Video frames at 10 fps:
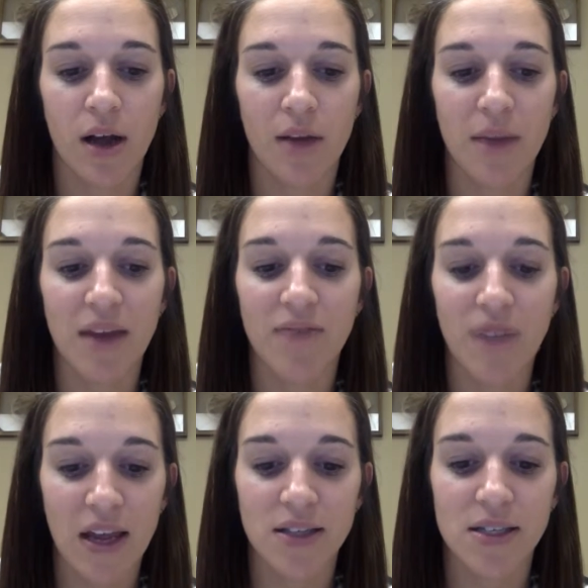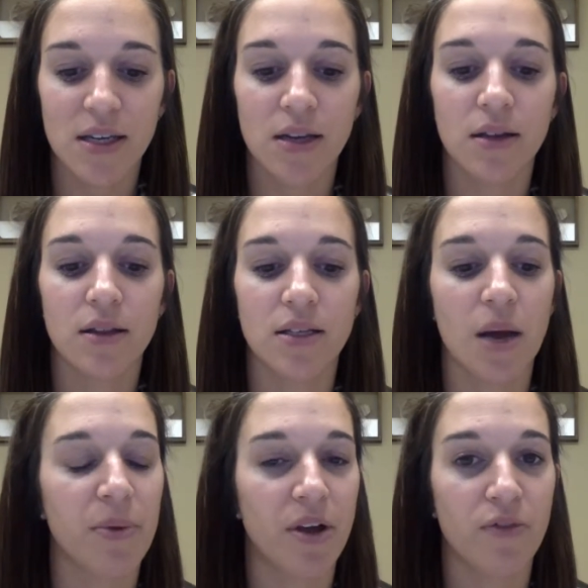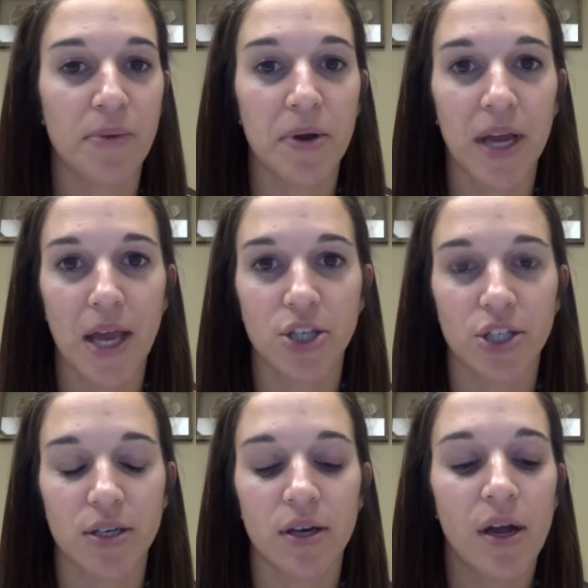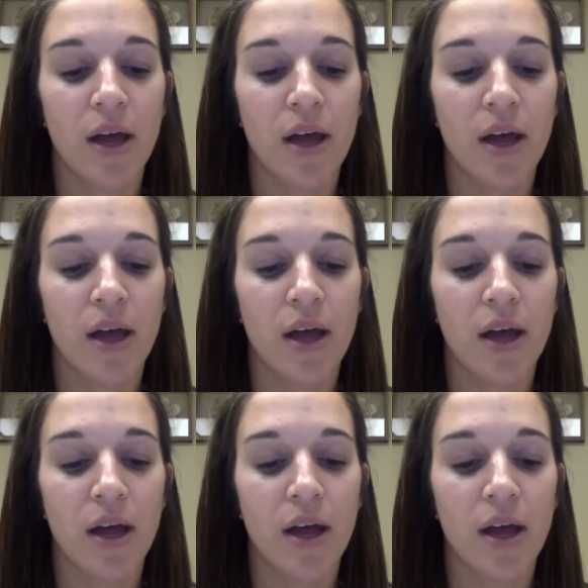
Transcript: advancing the topic of communication.